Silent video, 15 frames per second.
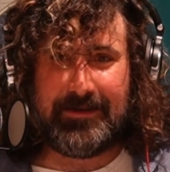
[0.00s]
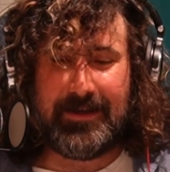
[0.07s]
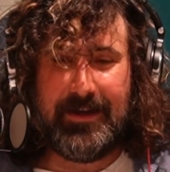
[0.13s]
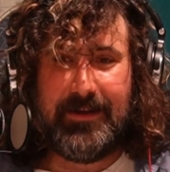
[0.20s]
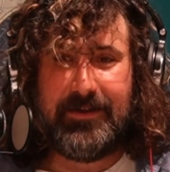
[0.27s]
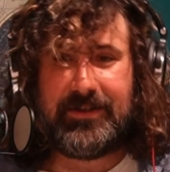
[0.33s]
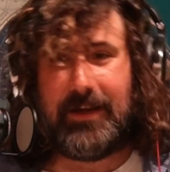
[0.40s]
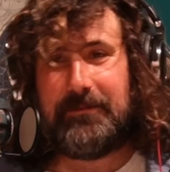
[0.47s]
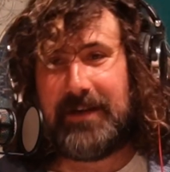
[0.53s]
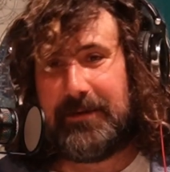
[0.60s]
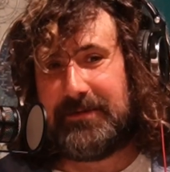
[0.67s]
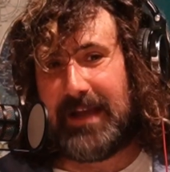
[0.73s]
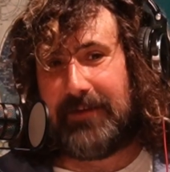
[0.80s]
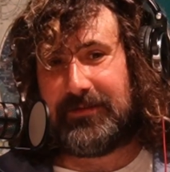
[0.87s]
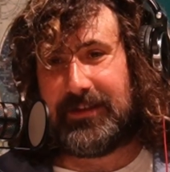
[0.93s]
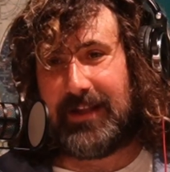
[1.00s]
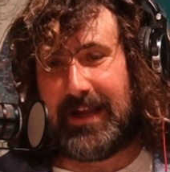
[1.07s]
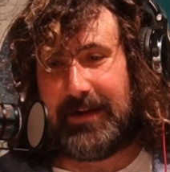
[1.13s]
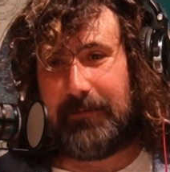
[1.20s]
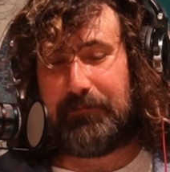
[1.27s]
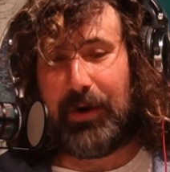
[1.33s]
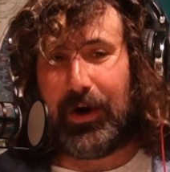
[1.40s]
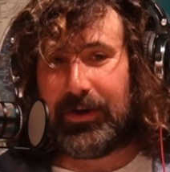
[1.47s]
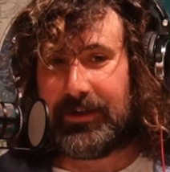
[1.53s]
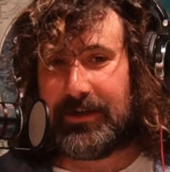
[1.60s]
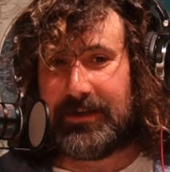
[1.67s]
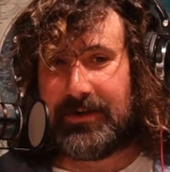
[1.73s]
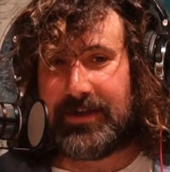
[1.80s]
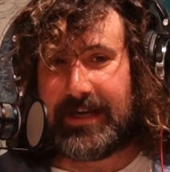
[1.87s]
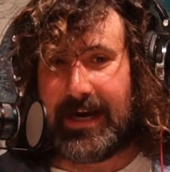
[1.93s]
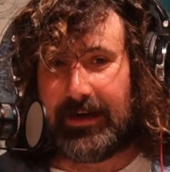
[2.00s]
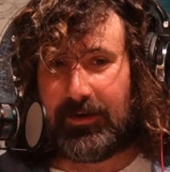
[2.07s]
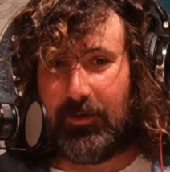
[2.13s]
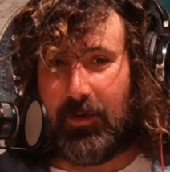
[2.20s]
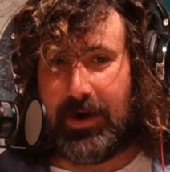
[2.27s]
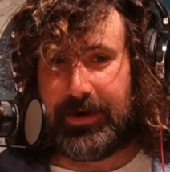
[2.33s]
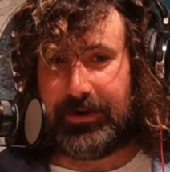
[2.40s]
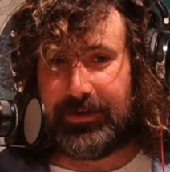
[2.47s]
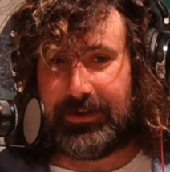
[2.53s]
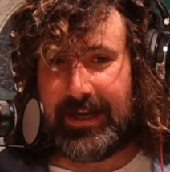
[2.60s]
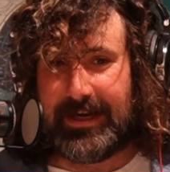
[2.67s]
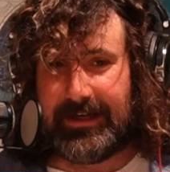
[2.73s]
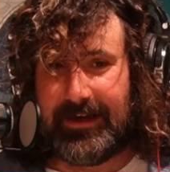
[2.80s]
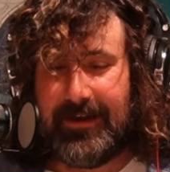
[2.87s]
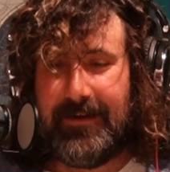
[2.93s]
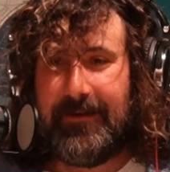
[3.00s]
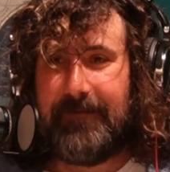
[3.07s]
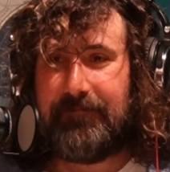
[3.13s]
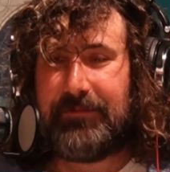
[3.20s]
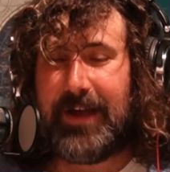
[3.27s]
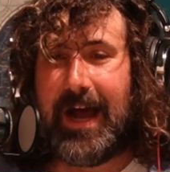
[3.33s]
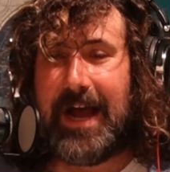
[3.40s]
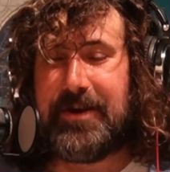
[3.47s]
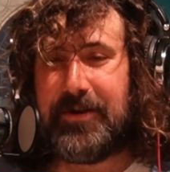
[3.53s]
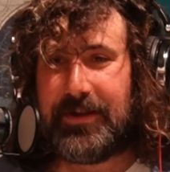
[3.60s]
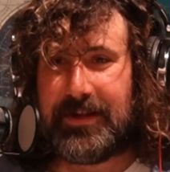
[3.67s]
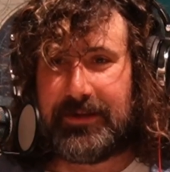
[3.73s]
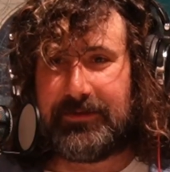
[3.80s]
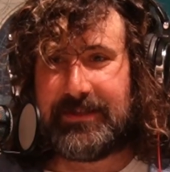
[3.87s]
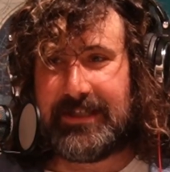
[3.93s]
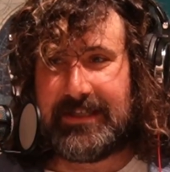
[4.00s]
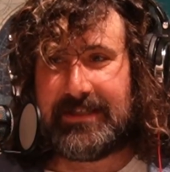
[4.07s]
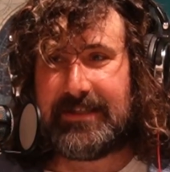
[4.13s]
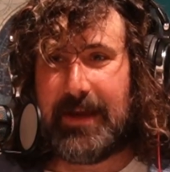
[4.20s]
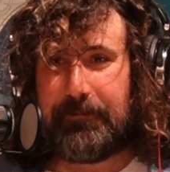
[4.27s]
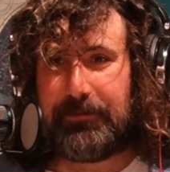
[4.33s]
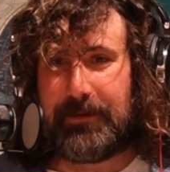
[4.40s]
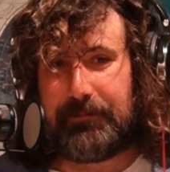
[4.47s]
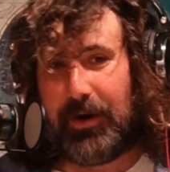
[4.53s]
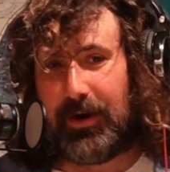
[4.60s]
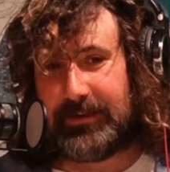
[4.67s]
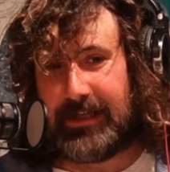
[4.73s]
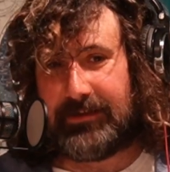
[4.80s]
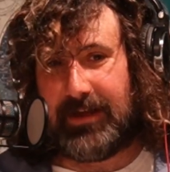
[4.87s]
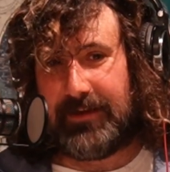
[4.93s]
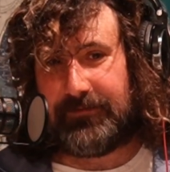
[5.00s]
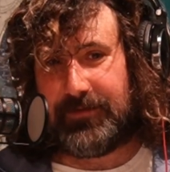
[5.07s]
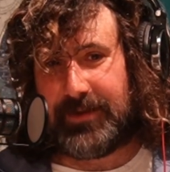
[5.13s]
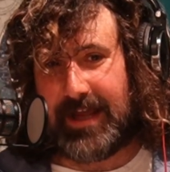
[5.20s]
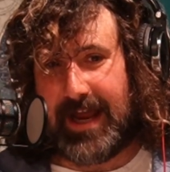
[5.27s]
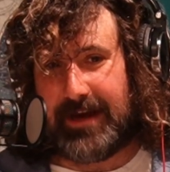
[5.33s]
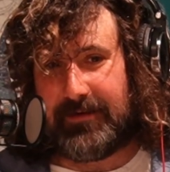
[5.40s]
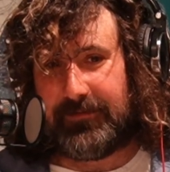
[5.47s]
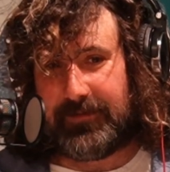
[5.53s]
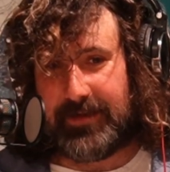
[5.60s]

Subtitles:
sometimes have to like park near the Erowhan, or like, I know that there was a separate parking lot for that